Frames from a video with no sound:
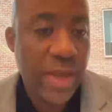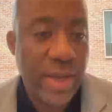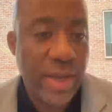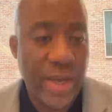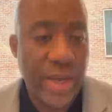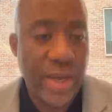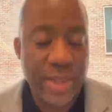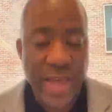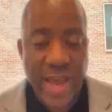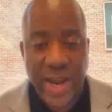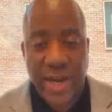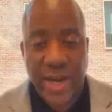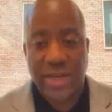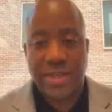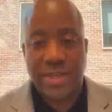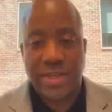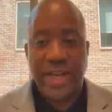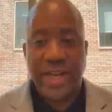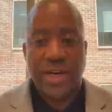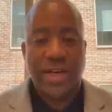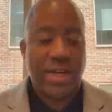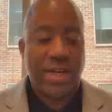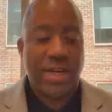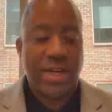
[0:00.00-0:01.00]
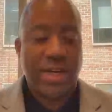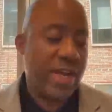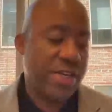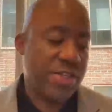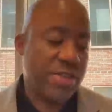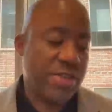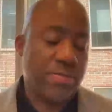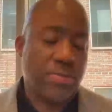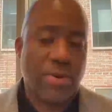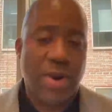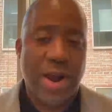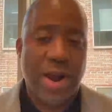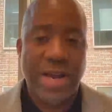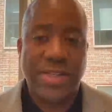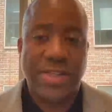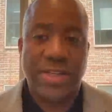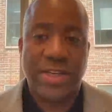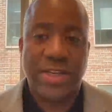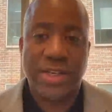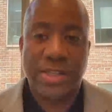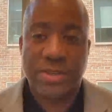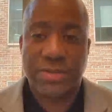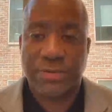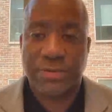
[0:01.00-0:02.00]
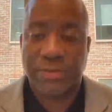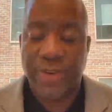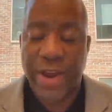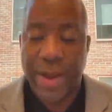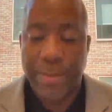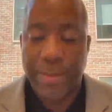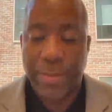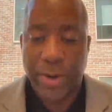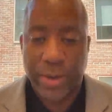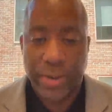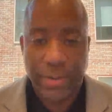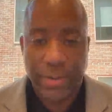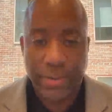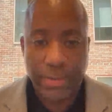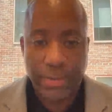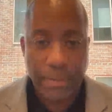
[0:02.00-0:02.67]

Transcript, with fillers: in that data collection process fabric?